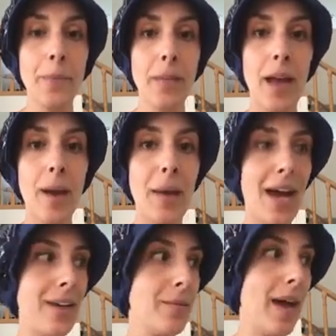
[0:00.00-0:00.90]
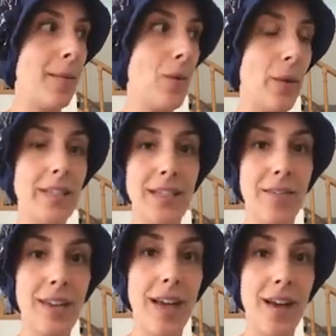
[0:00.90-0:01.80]
I am going to
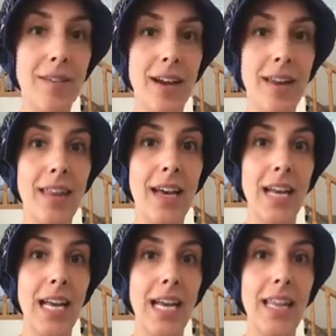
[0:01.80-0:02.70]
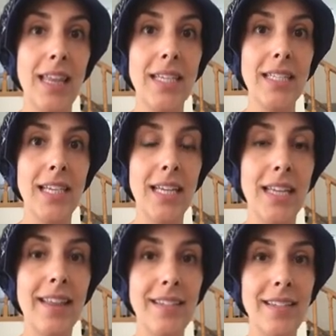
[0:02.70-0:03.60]
give a caveat that this,
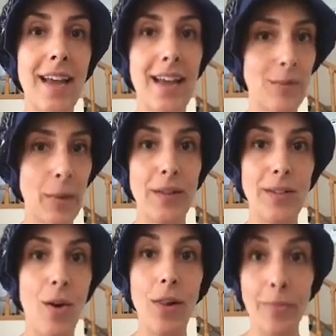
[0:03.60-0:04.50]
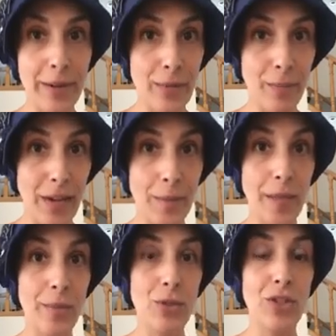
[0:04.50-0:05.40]
as well as all of my nap
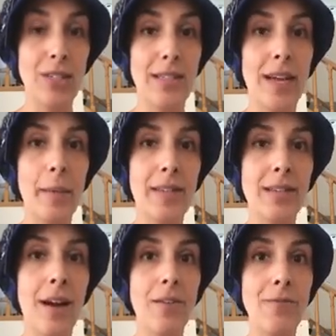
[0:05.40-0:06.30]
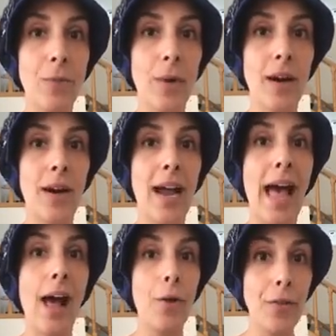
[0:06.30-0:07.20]
time nutrition segments, are for
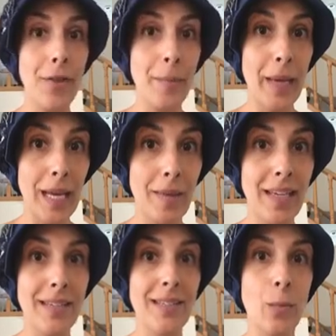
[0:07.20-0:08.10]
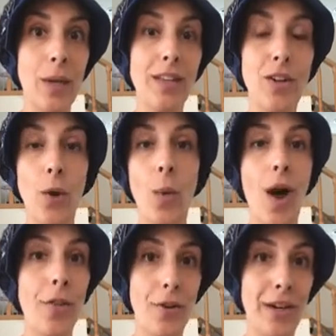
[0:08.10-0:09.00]
healthy babies with no
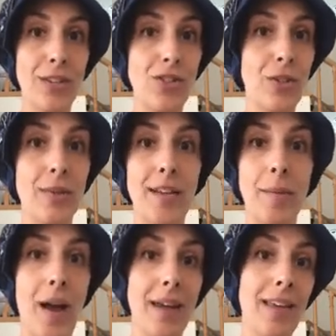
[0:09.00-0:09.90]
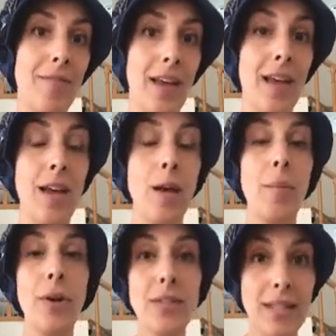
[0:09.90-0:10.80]
other issues. I'm not giving
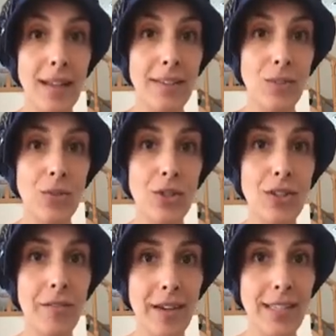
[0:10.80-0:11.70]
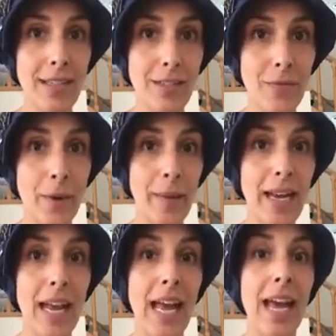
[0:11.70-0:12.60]
personalized nutrition advice in this
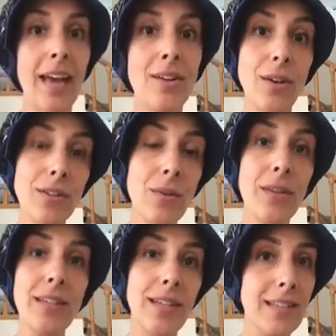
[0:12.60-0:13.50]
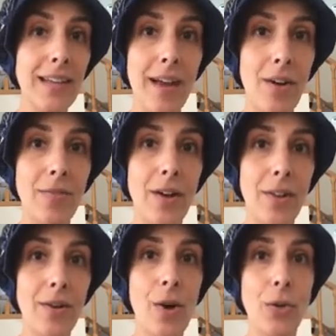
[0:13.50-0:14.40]
format. And also, this doesn't account for
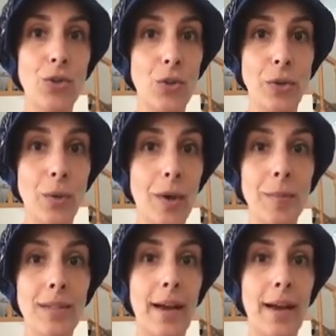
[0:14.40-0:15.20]
other cultural norms.